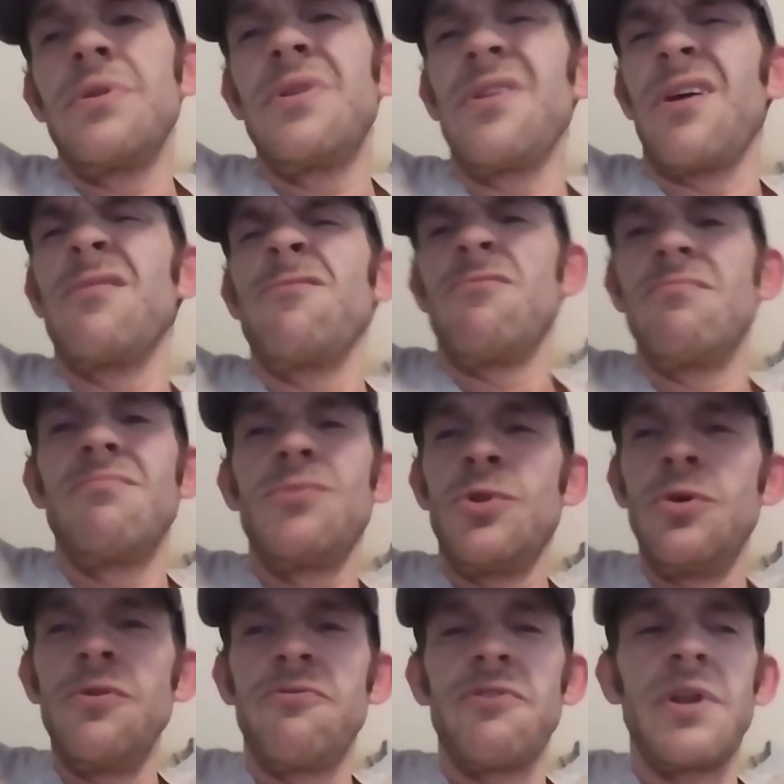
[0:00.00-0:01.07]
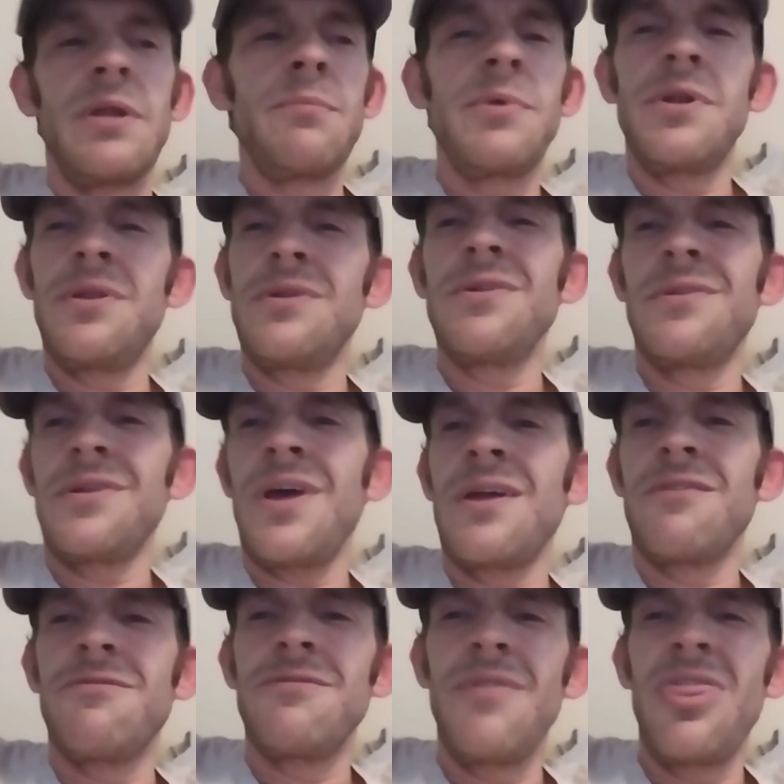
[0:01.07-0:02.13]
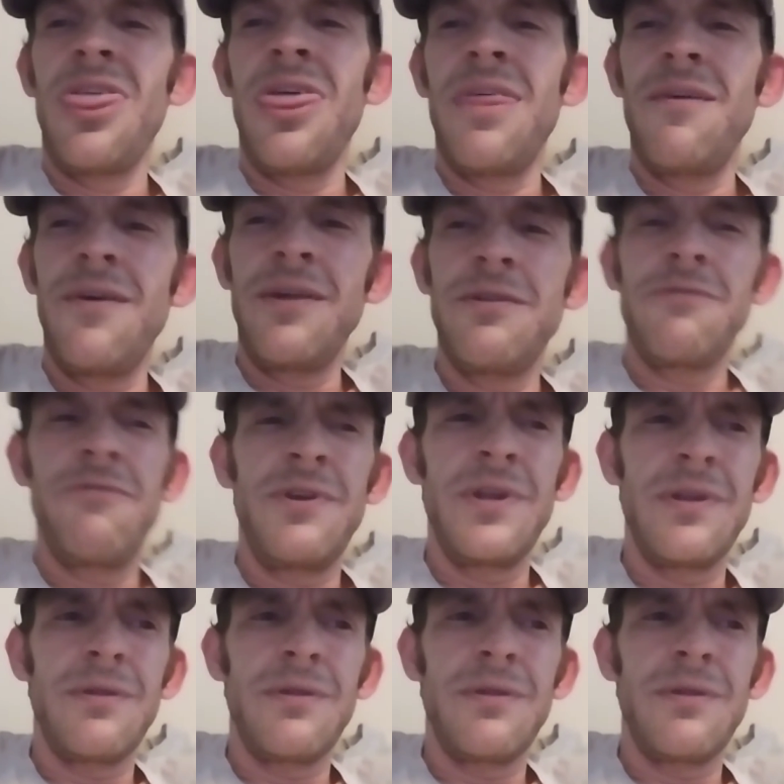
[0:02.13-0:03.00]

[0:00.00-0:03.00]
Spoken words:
It's not too funny, but it's just kind of, that's funny.